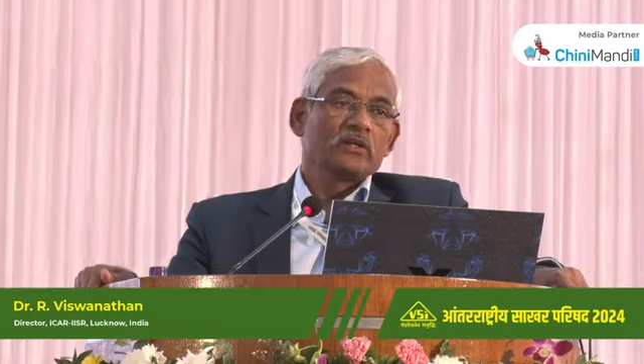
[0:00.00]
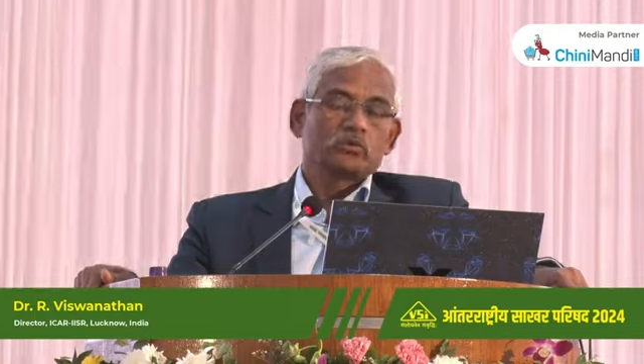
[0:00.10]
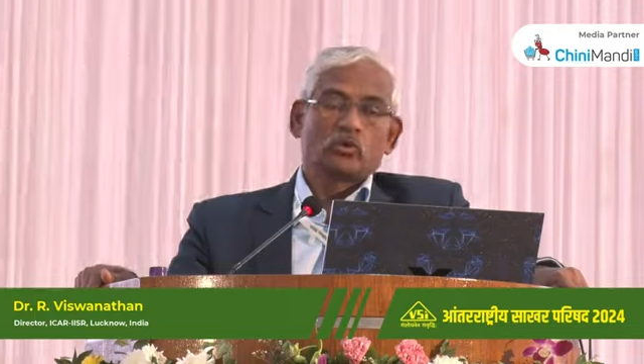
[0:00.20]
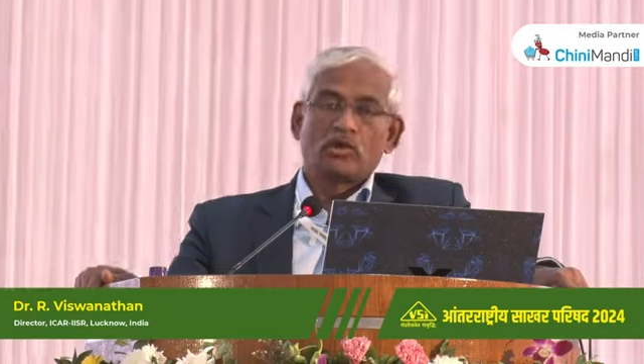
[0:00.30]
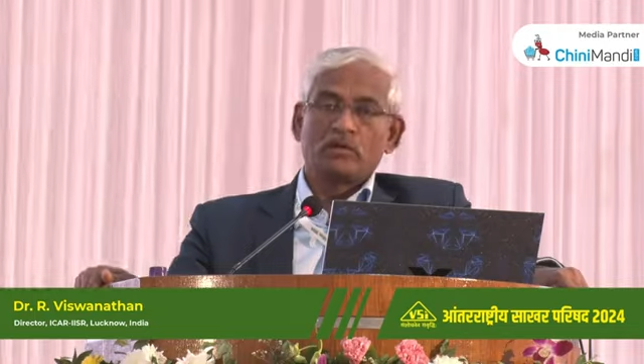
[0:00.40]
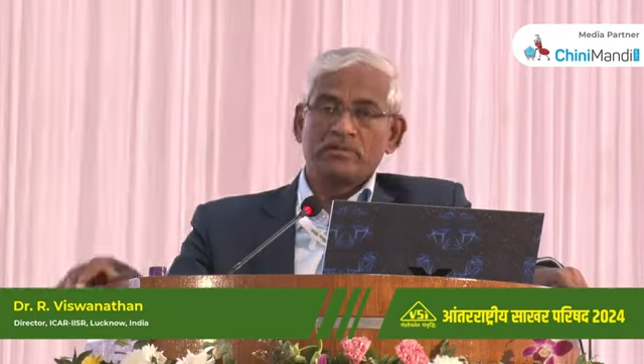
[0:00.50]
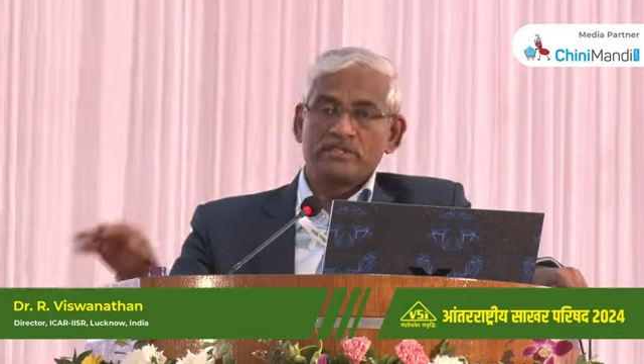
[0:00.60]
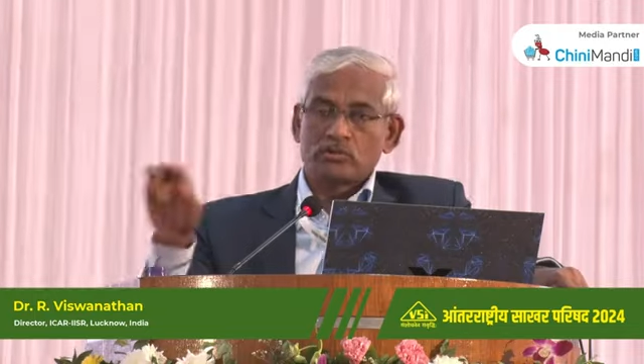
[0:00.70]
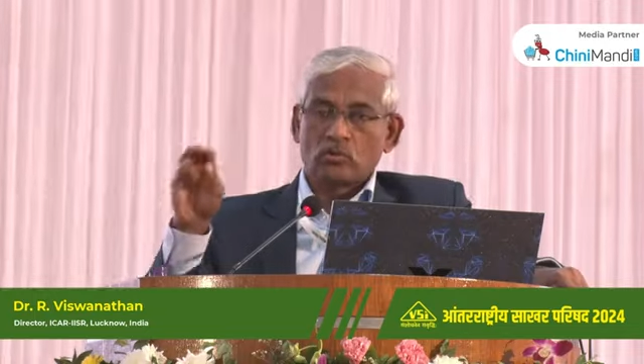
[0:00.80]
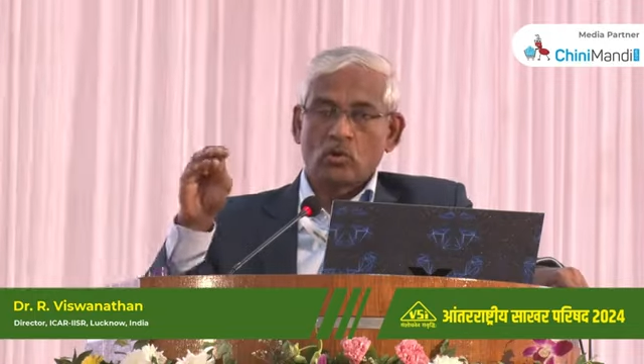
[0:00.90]
Sorghum
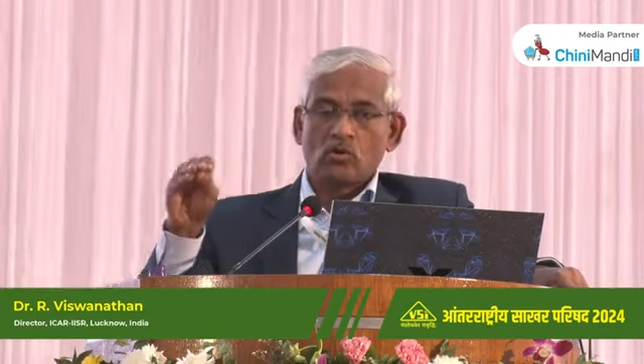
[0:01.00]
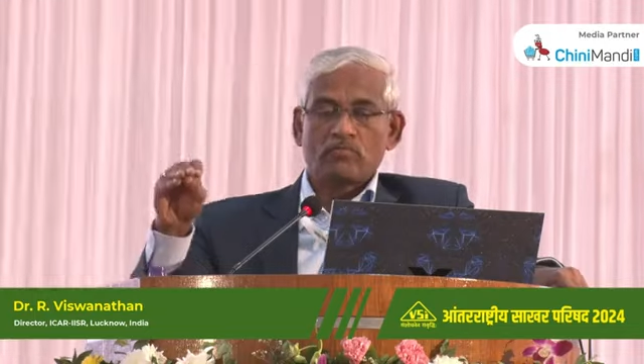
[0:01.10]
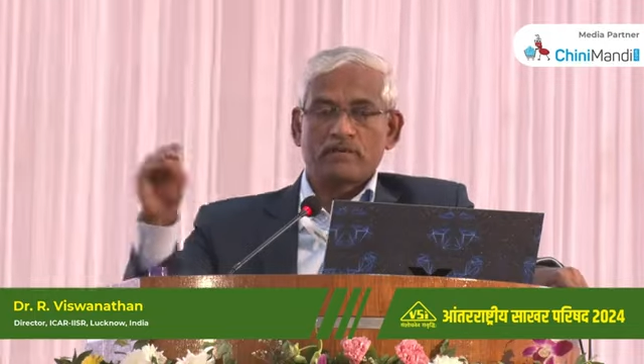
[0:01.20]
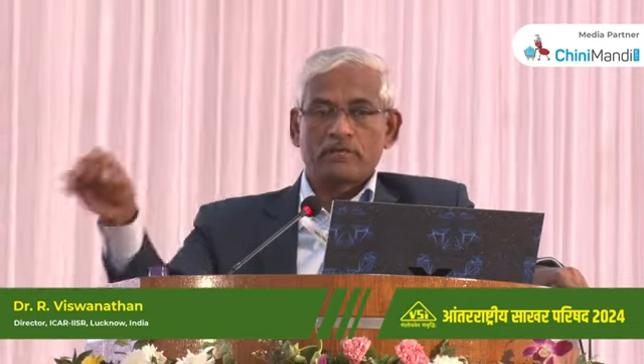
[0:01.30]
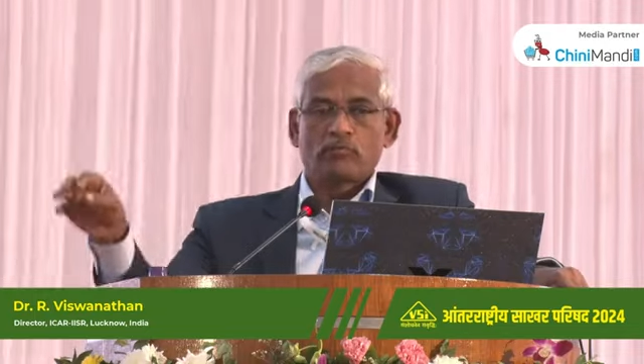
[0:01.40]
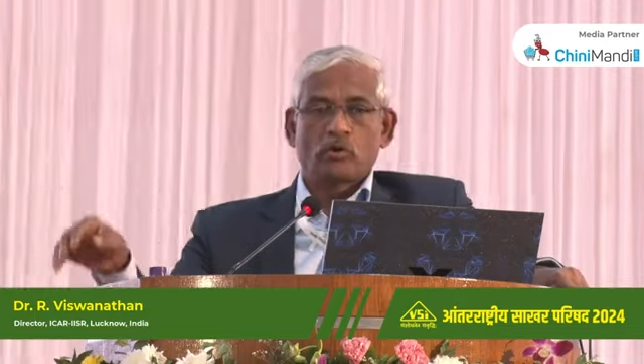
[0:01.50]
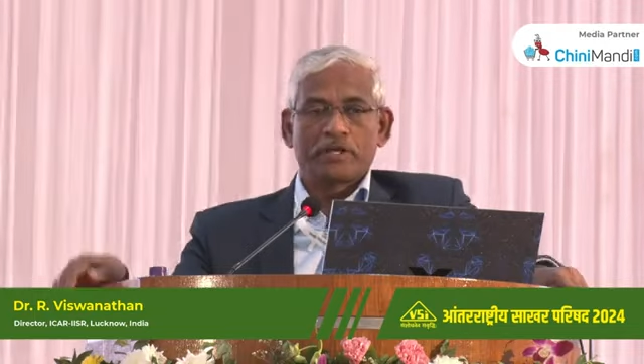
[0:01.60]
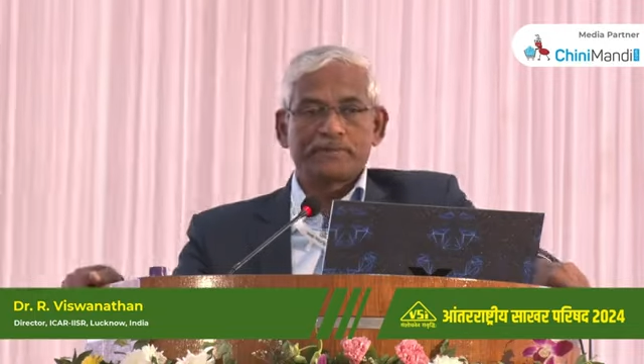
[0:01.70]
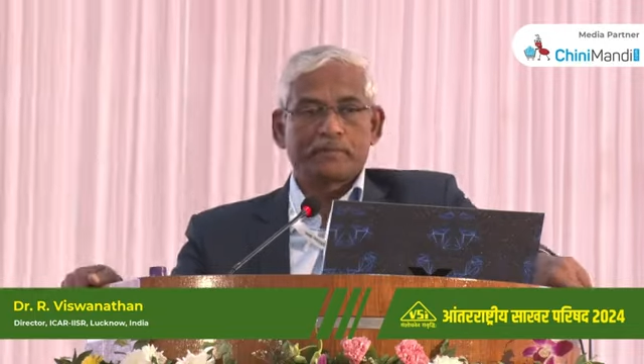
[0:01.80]
is grown for a forage